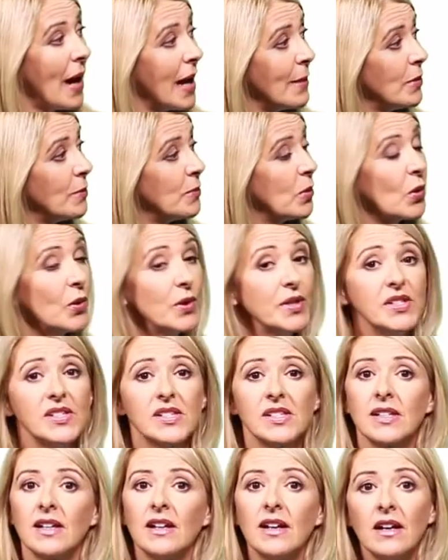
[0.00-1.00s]
paper
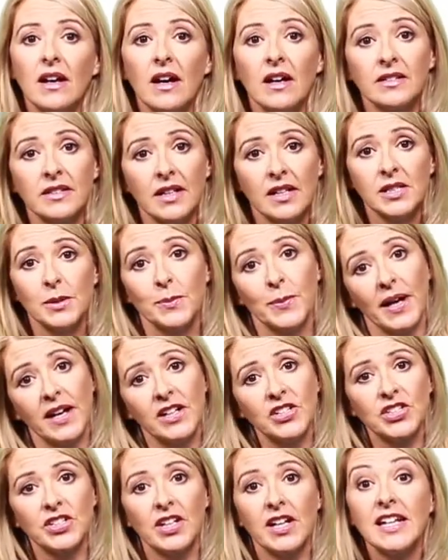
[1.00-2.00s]
points and gutta
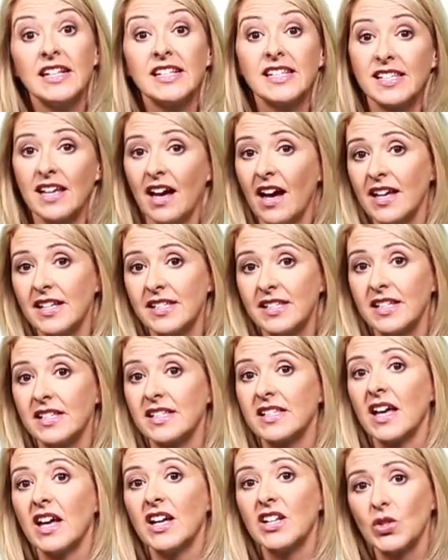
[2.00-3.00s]
percha in
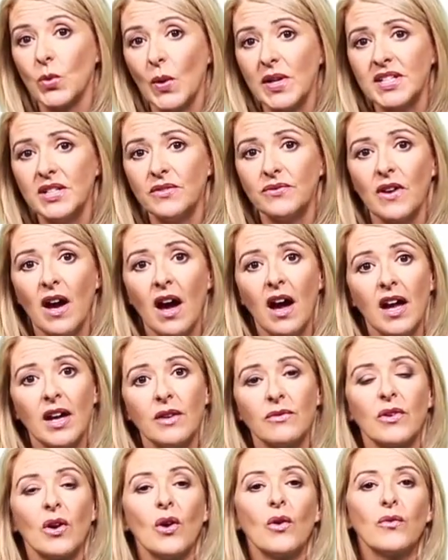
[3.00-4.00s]
sizes
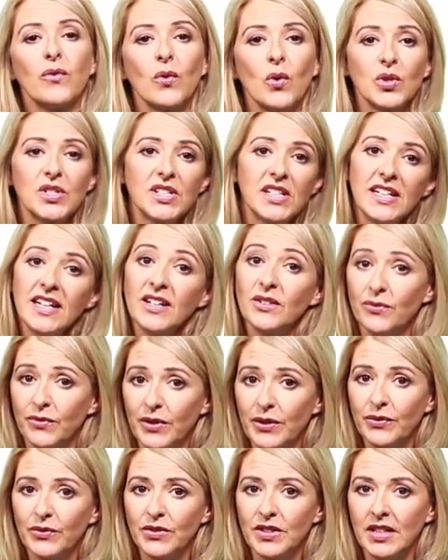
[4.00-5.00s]
25, 40 and
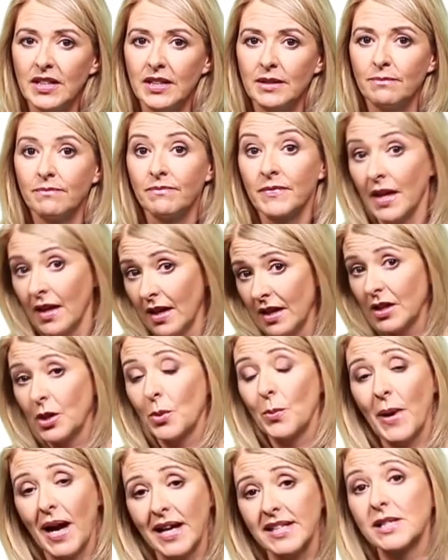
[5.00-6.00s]
50,
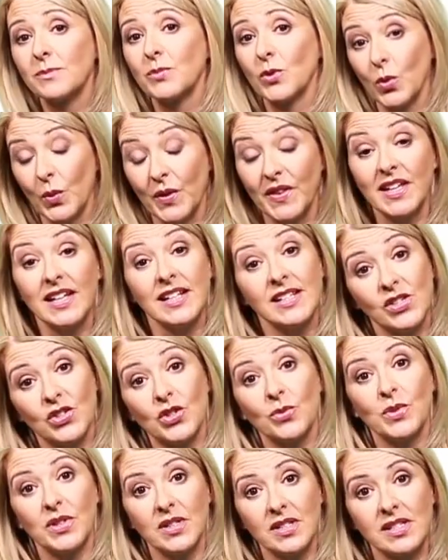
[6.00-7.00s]
compatible with the
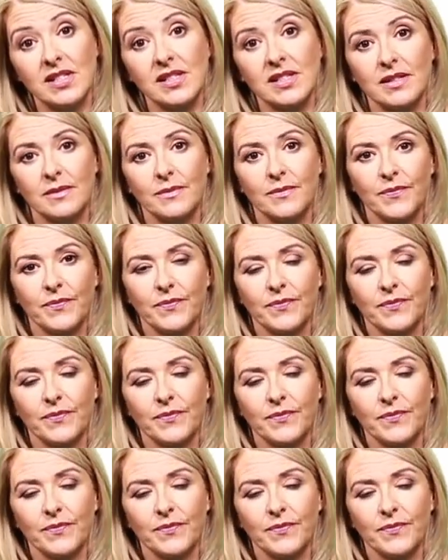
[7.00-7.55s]
instruments.